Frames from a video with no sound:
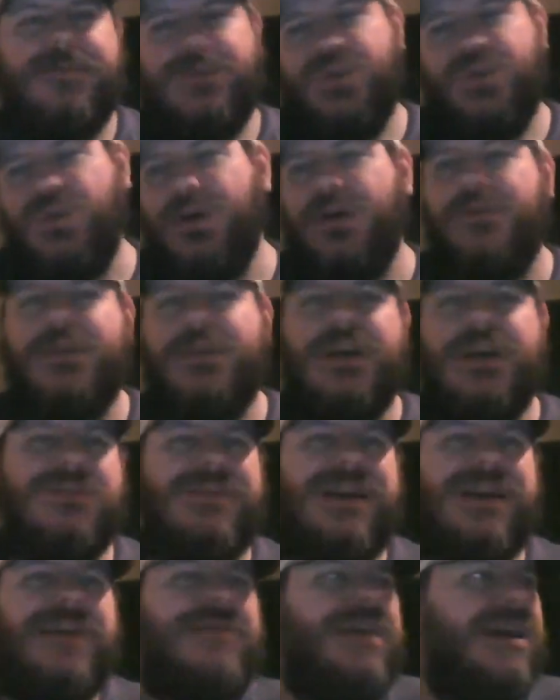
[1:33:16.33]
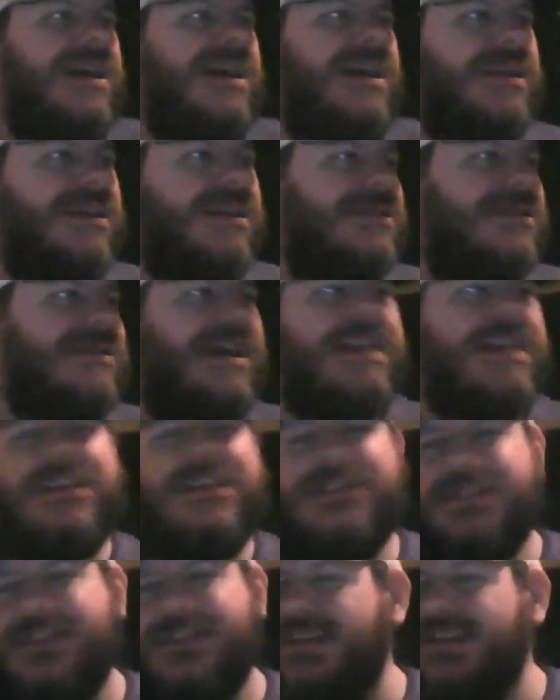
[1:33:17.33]
12 days, whatever the hell it is. Not
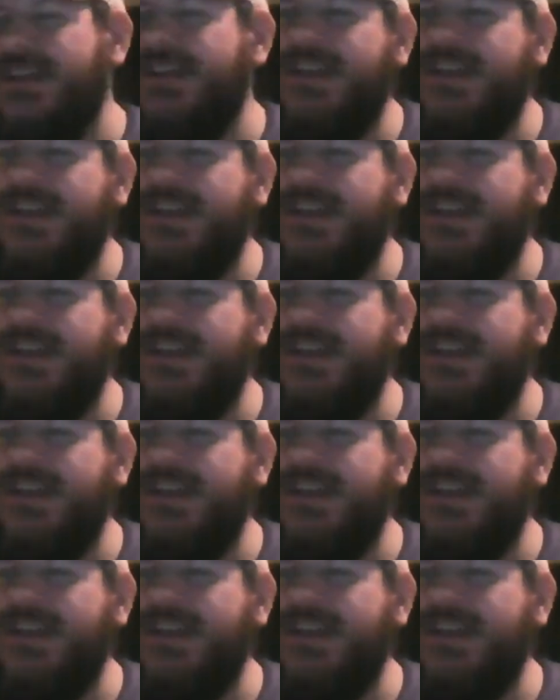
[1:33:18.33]
this Sunday,